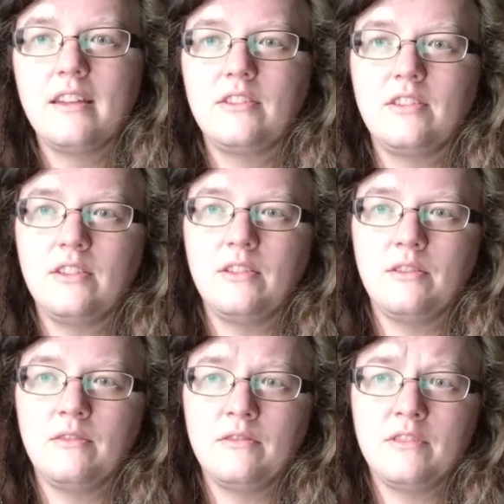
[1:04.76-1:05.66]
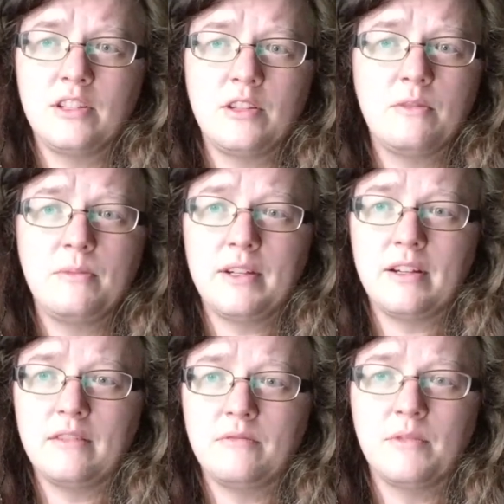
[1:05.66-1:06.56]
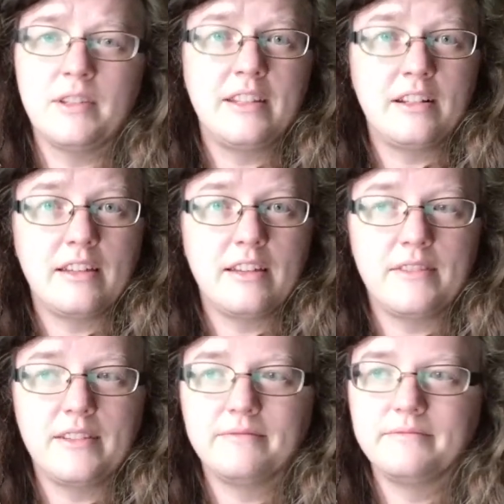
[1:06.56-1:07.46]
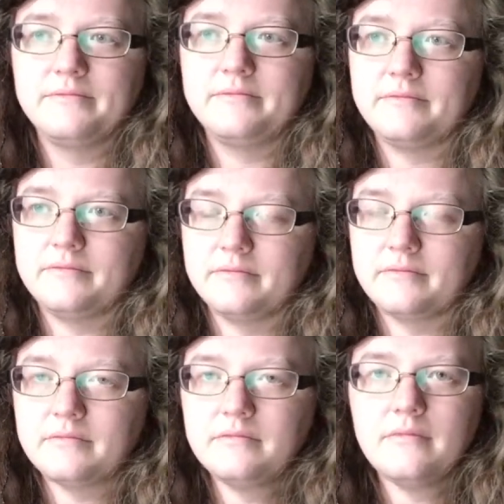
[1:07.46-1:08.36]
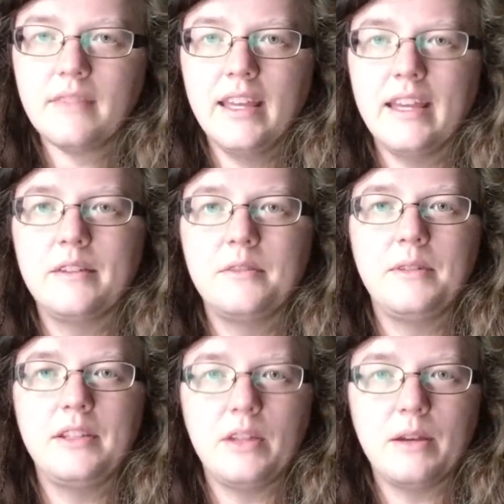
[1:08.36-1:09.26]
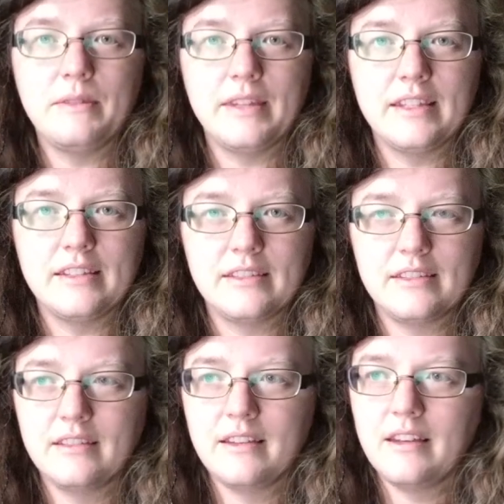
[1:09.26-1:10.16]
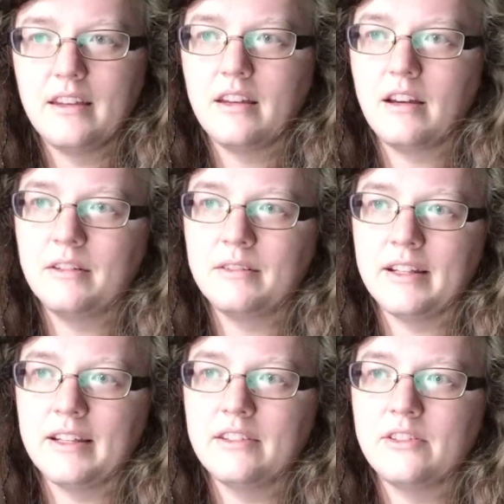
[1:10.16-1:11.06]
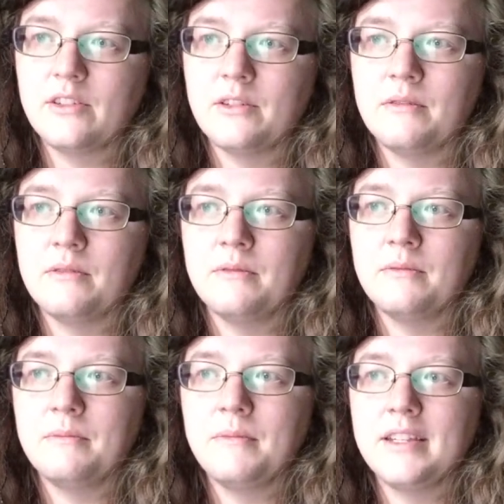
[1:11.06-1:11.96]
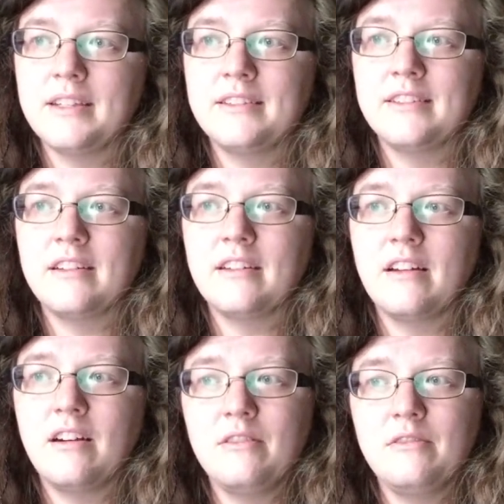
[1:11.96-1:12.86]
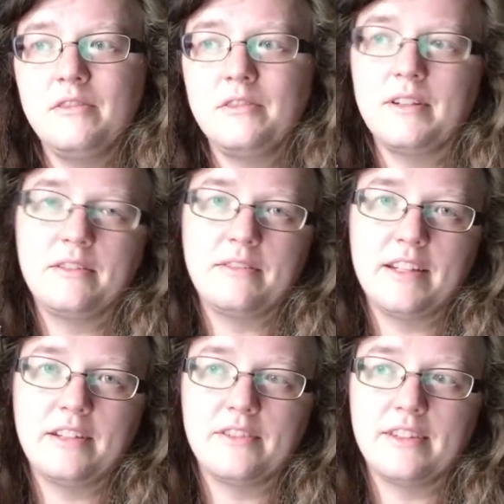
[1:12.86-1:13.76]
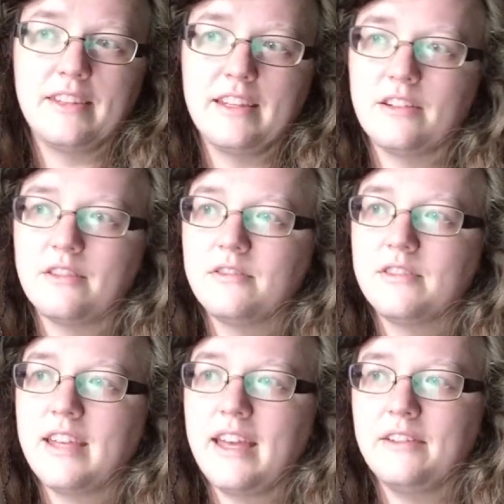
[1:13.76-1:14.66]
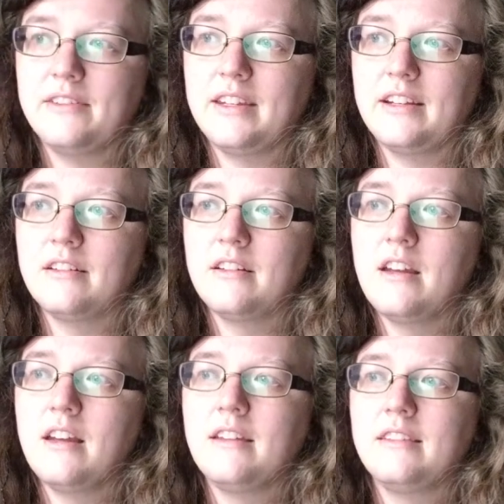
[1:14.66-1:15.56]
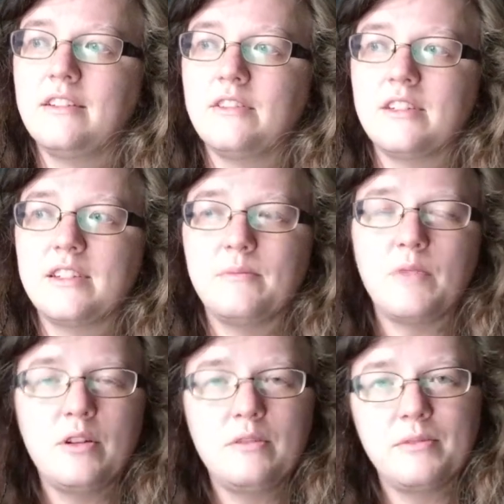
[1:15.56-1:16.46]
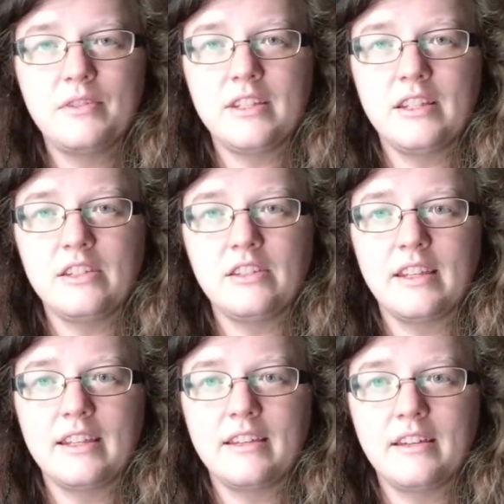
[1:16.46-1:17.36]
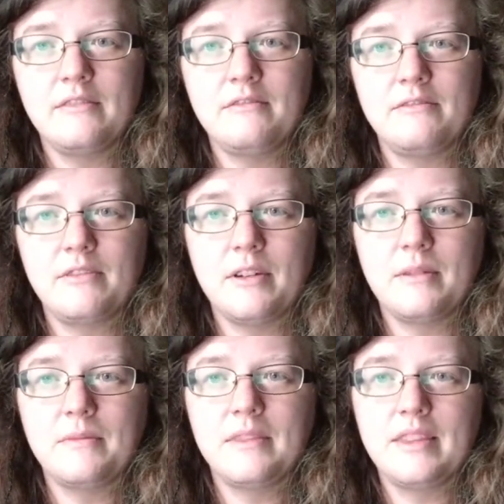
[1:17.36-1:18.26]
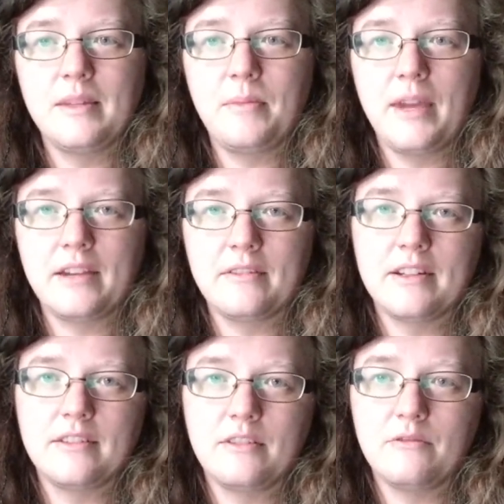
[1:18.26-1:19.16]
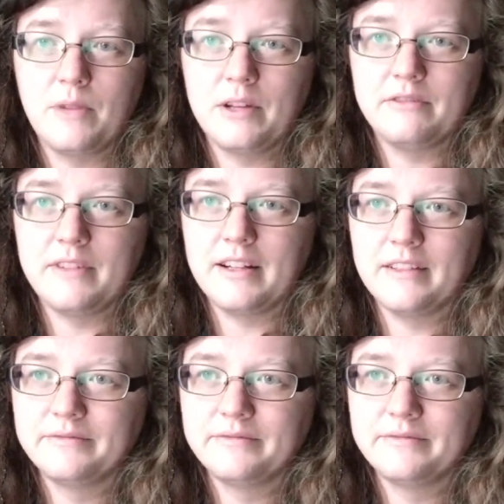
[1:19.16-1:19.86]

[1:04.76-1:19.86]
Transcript: to do to go beyond what they're given. How do we know this? All right, so because all the great creators and thinkers out there, there's a small percentage that come from the background of welfare.